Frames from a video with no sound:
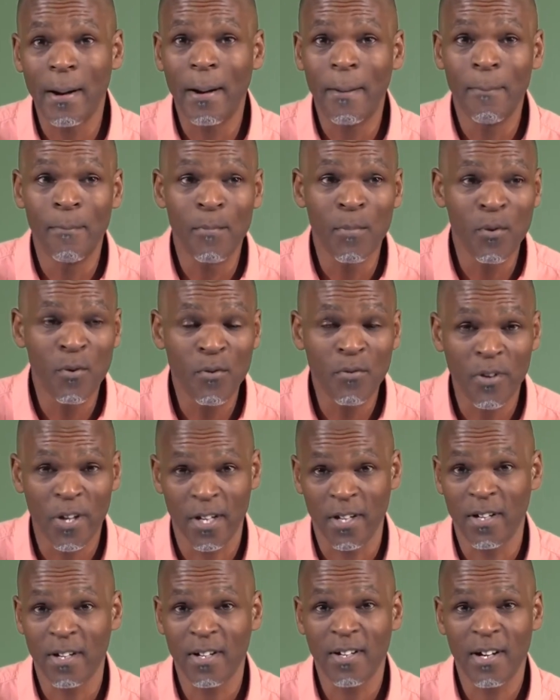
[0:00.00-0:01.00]

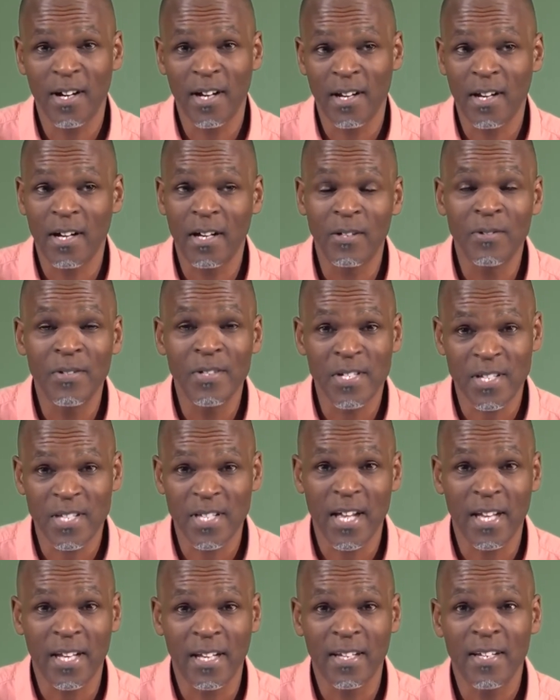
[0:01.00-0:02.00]
moving around the
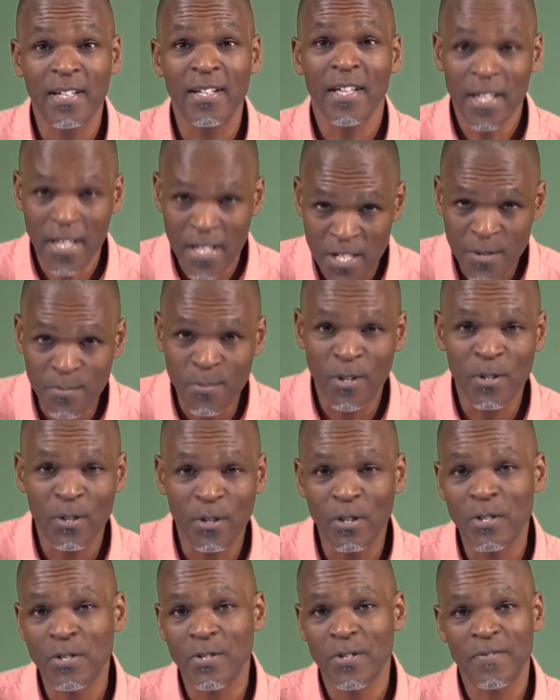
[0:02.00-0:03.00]
sun is
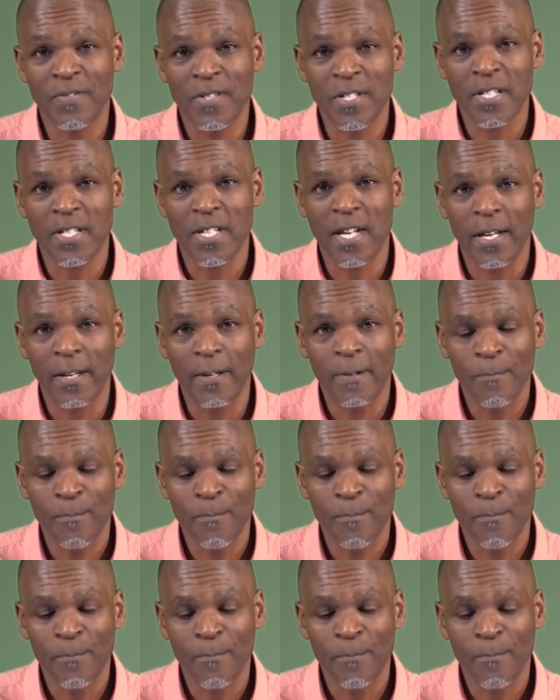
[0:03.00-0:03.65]
because of the sun.